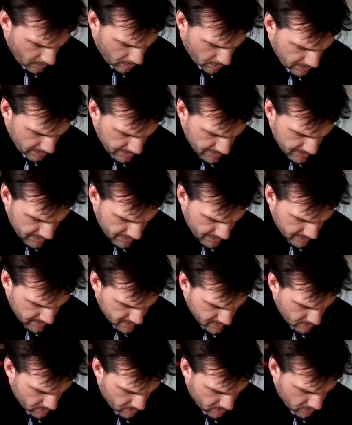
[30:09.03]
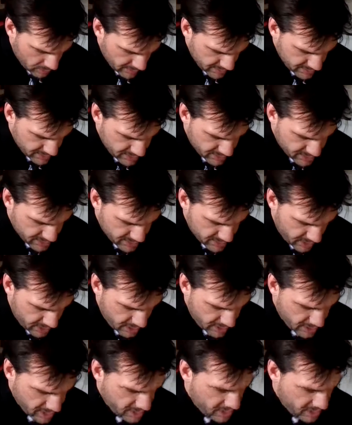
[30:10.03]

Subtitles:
Okay, the next goal is to start a